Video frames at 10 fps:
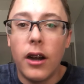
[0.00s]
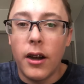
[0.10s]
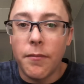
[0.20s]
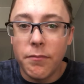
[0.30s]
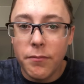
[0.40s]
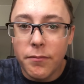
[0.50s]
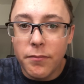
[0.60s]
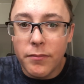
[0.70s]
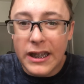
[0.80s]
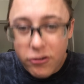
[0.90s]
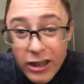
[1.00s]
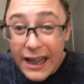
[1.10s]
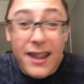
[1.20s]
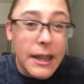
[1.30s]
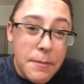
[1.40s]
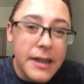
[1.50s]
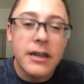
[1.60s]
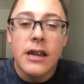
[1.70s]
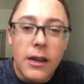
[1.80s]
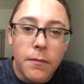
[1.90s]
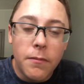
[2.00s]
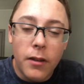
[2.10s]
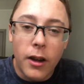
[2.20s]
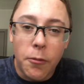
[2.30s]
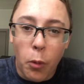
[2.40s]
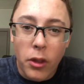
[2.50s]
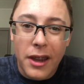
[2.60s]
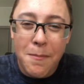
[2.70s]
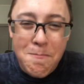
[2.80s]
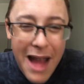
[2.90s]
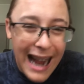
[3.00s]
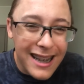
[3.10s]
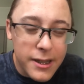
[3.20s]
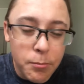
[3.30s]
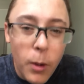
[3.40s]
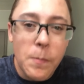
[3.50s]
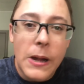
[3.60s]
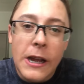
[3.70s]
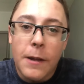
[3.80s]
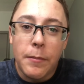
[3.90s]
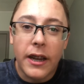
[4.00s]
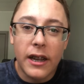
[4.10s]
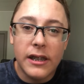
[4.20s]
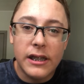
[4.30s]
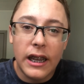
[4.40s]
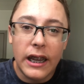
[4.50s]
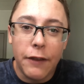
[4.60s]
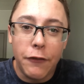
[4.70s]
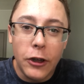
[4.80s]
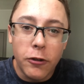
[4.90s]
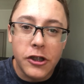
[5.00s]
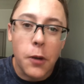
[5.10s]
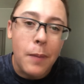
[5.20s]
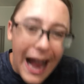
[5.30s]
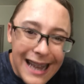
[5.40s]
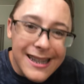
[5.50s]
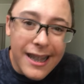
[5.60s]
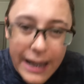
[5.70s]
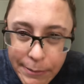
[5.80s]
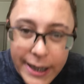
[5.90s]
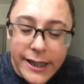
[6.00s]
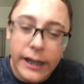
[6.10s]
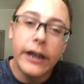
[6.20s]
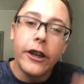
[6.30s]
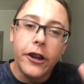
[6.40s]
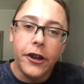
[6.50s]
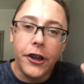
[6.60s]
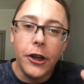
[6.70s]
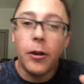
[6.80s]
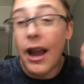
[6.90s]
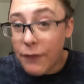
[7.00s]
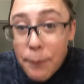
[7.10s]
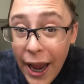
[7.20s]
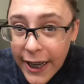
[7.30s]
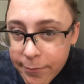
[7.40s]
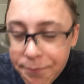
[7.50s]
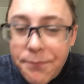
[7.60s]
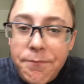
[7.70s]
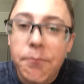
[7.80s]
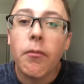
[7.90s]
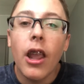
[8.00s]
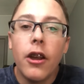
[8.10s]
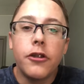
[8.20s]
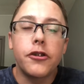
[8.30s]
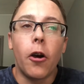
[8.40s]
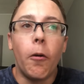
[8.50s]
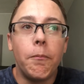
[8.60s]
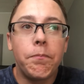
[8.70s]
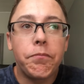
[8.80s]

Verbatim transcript: Um, it's really a limit uh, more than a maximum because if you surpass the limit, you have to pay. So